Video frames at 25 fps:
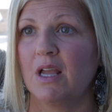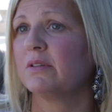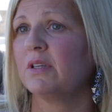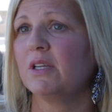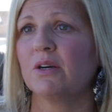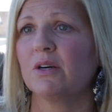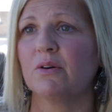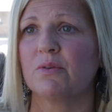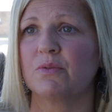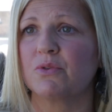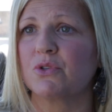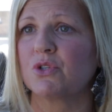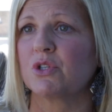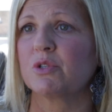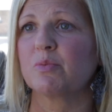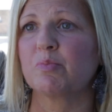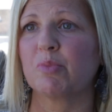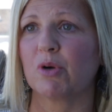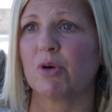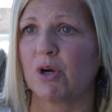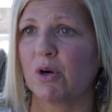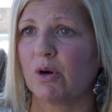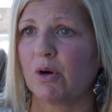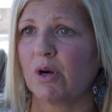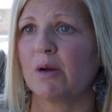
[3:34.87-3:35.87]
It was just
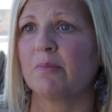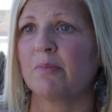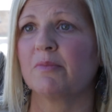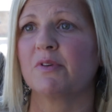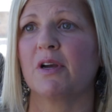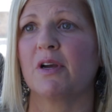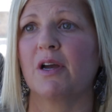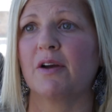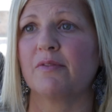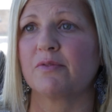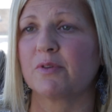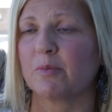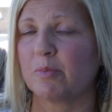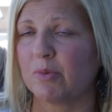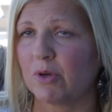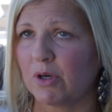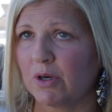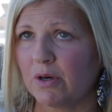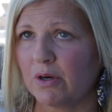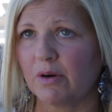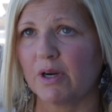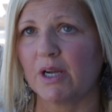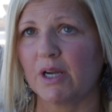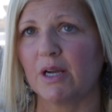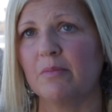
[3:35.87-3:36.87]
program after
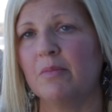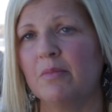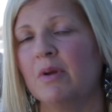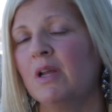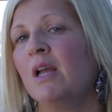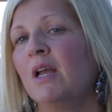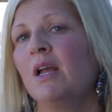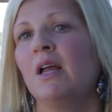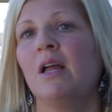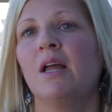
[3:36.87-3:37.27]
program.